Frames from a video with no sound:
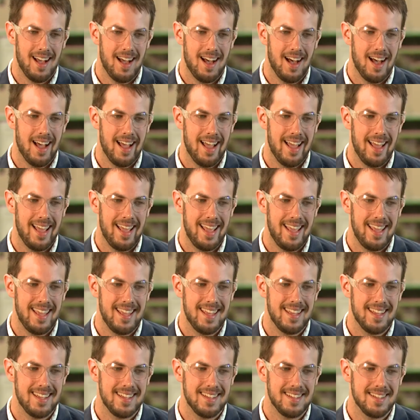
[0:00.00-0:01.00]

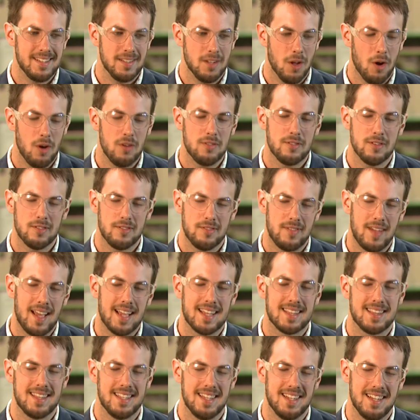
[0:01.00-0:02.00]
I know for a
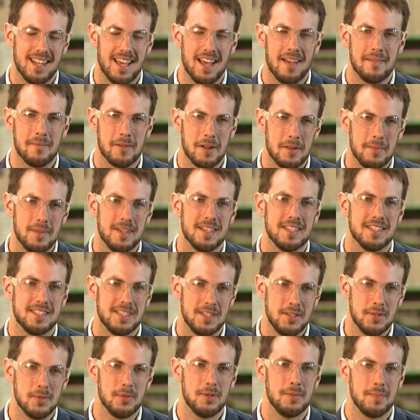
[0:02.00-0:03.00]
fact that I'm going to be
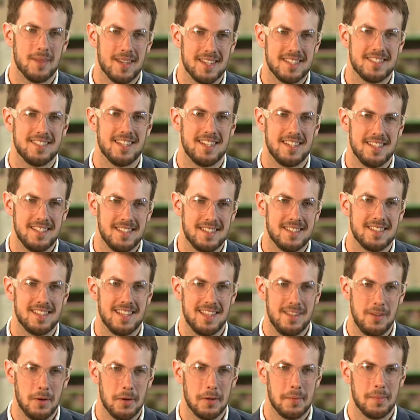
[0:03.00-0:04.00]
continuing my studies in
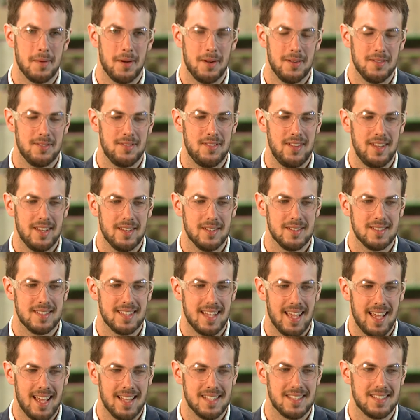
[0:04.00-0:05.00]
the automotive field.
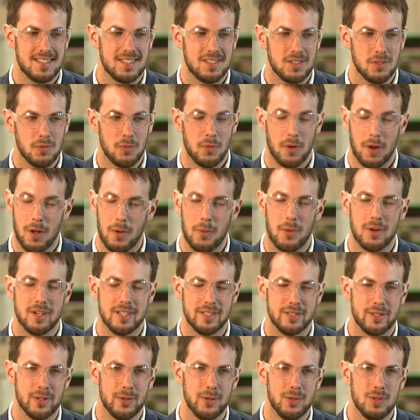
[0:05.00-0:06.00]
It's what I want to
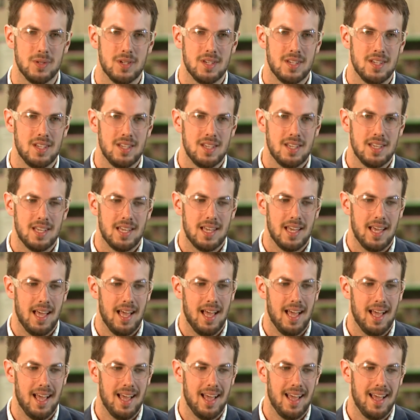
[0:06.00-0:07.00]
do.
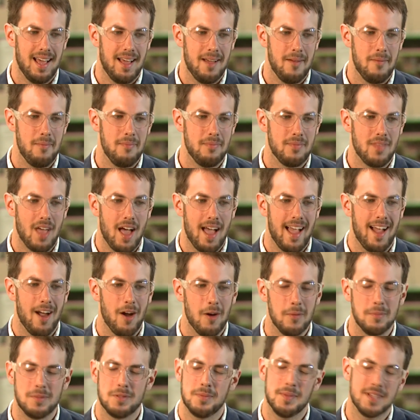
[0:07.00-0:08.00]
I
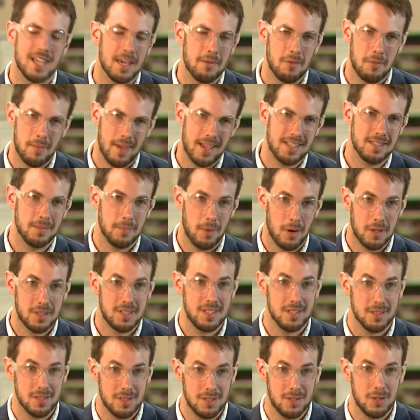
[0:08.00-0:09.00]
hope to be coming back to Box
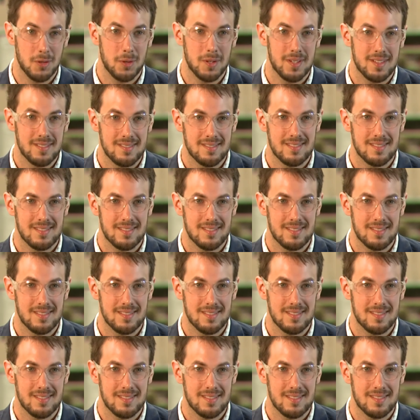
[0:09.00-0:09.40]
Hill to do it,